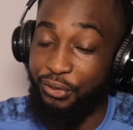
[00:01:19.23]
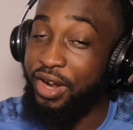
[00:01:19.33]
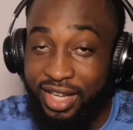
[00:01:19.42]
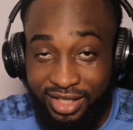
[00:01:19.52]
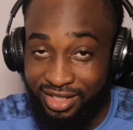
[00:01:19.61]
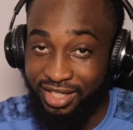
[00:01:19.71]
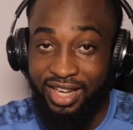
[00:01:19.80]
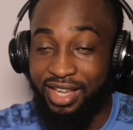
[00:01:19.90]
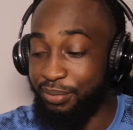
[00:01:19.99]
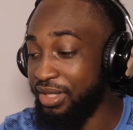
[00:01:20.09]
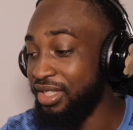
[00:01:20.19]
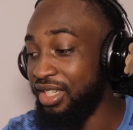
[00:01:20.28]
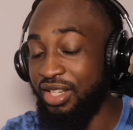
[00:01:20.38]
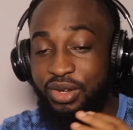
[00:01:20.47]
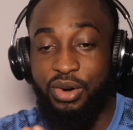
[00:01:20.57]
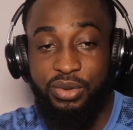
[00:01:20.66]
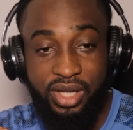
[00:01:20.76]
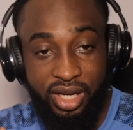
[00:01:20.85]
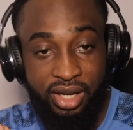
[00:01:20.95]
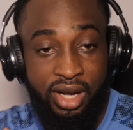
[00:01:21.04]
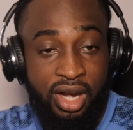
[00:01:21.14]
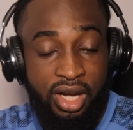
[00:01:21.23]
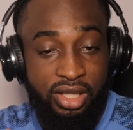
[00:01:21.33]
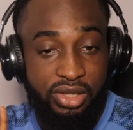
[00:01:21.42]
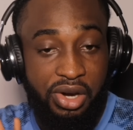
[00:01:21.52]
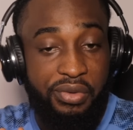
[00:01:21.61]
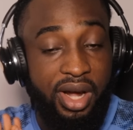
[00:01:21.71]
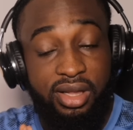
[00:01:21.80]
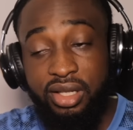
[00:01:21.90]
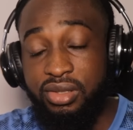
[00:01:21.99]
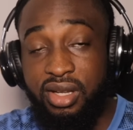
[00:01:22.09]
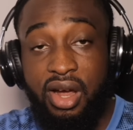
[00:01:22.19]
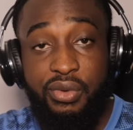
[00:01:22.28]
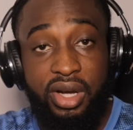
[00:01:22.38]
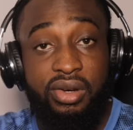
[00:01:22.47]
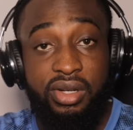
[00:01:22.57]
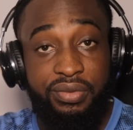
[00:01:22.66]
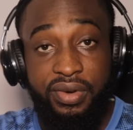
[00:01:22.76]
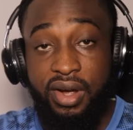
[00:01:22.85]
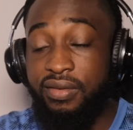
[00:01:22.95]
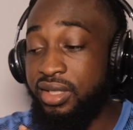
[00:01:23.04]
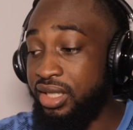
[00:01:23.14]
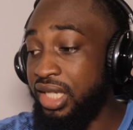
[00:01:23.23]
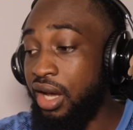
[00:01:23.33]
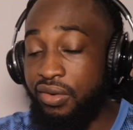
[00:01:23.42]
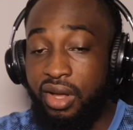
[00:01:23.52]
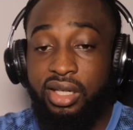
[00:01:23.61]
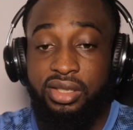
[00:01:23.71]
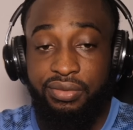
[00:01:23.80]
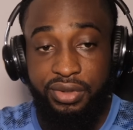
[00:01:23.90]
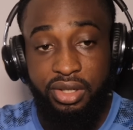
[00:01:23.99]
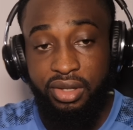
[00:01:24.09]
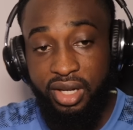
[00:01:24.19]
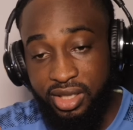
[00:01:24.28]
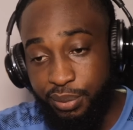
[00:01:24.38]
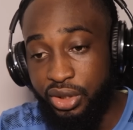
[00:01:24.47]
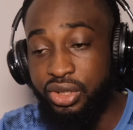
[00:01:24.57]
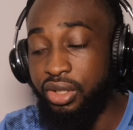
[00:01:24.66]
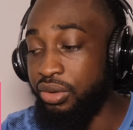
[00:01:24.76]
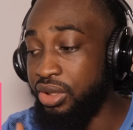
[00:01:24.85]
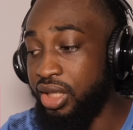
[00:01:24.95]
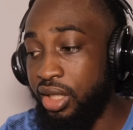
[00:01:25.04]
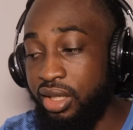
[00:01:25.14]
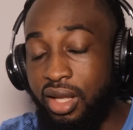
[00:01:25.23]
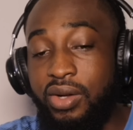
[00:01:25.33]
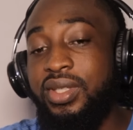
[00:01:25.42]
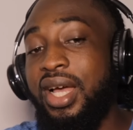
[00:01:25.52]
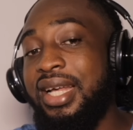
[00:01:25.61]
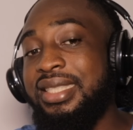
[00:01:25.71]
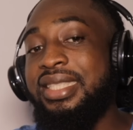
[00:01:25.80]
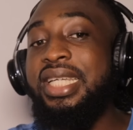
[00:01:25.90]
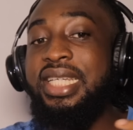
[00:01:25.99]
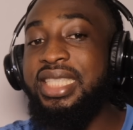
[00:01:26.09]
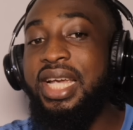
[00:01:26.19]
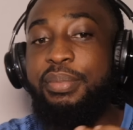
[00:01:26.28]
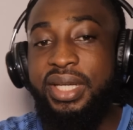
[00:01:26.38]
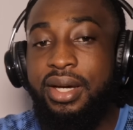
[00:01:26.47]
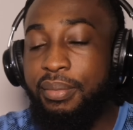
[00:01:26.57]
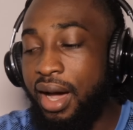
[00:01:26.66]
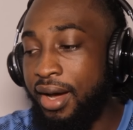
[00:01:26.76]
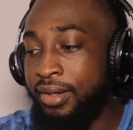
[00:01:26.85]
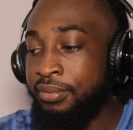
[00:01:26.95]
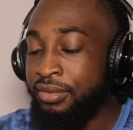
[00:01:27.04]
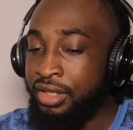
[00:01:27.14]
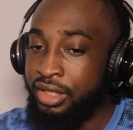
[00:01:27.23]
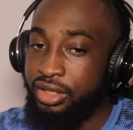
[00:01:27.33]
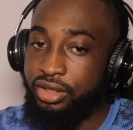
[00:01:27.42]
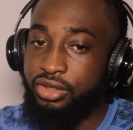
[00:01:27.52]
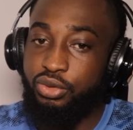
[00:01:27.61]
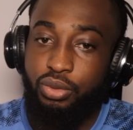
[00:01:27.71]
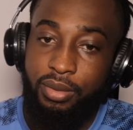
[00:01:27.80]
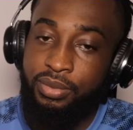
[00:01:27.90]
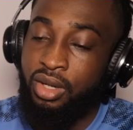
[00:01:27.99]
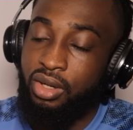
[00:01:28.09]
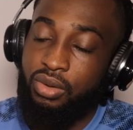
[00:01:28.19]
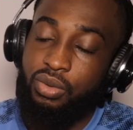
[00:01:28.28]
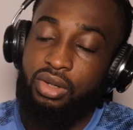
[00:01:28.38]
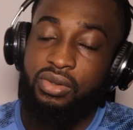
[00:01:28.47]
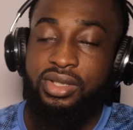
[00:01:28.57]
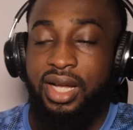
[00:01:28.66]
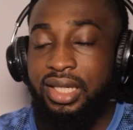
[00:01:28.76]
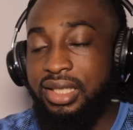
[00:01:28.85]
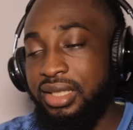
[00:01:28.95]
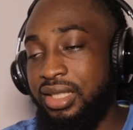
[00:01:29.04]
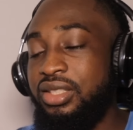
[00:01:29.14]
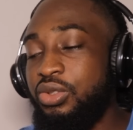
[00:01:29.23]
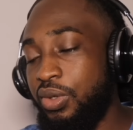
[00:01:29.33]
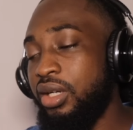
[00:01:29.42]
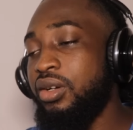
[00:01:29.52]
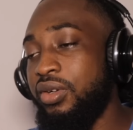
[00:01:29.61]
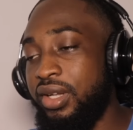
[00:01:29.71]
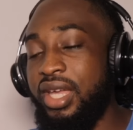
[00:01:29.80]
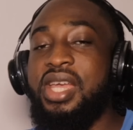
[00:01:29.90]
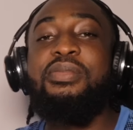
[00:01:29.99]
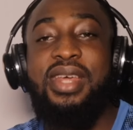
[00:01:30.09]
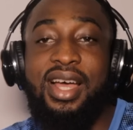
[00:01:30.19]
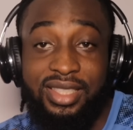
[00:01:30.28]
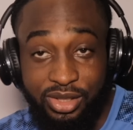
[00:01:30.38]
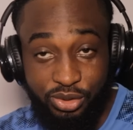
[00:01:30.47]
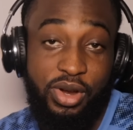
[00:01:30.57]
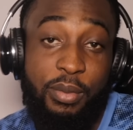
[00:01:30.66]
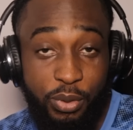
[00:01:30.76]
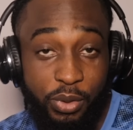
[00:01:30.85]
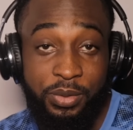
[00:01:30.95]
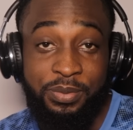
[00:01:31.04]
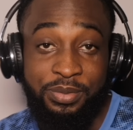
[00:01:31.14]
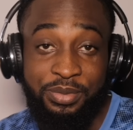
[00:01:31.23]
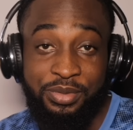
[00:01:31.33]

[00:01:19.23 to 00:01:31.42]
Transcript: crazy, like basically all day. So I reacted to that record. If you haven't seen that reaction video yet, make sure you go check it out. And CJ Biggerman just dropped what looks like a diss record aimed at Dremo.